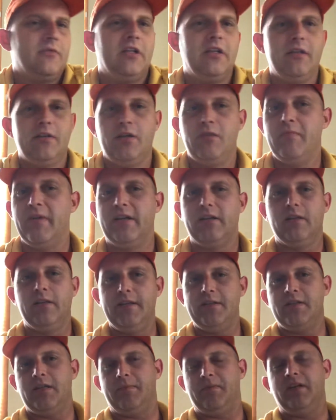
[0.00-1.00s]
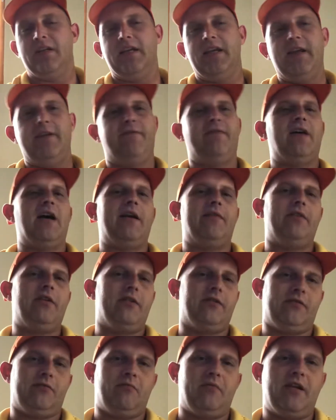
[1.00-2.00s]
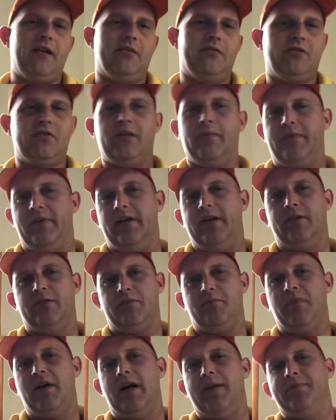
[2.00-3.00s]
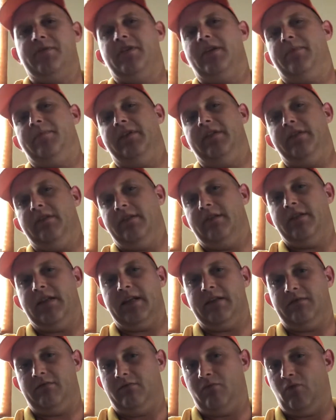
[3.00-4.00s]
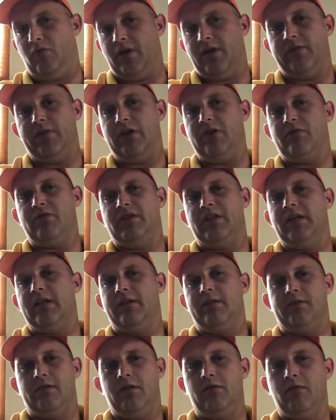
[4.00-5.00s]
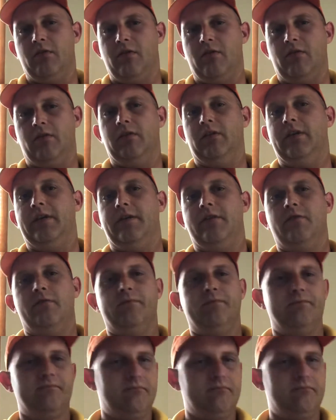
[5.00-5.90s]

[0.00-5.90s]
you make a lease up today, 5 years from now something else pops up, then that whatever you said is no longer legal.